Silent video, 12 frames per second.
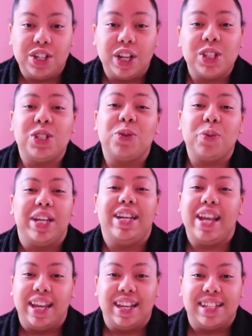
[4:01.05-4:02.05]
Just 3
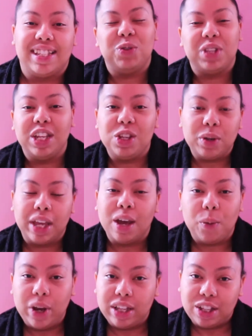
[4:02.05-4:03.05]
days. If you think you
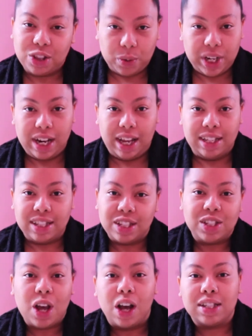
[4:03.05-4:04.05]
can't wait the 3 days to
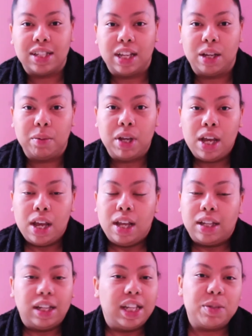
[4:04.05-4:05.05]
talk to them,
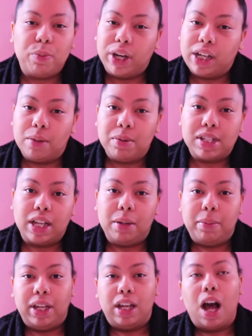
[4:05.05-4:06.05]
then this breakup is gonna
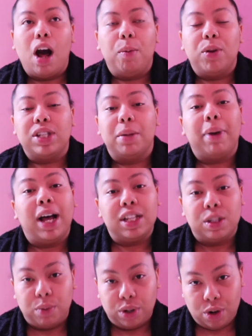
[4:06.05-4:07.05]
be almost
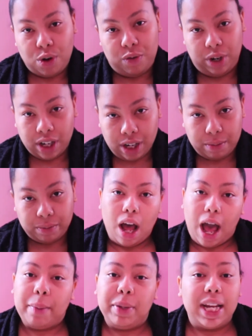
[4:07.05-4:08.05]
impossible to overcome.
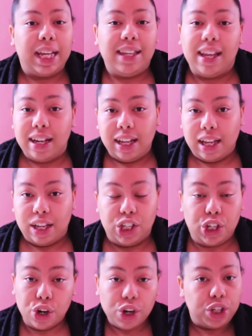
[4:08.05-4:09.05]
I mean, I get it.
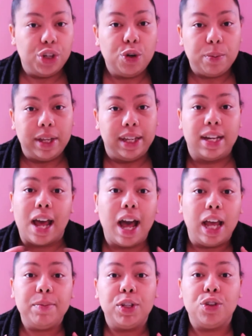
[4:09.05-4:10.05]
You're human,
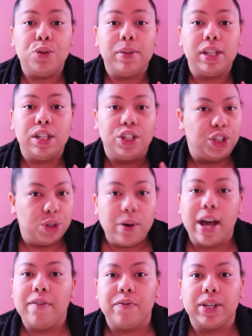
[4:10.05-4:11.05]
I'm human, you
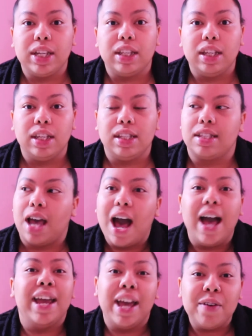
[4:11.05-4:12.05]
have feelings,
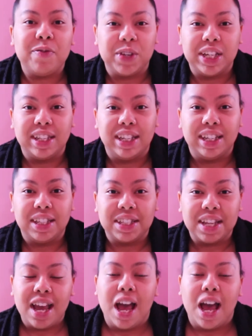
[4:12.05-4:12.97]
I have feelings.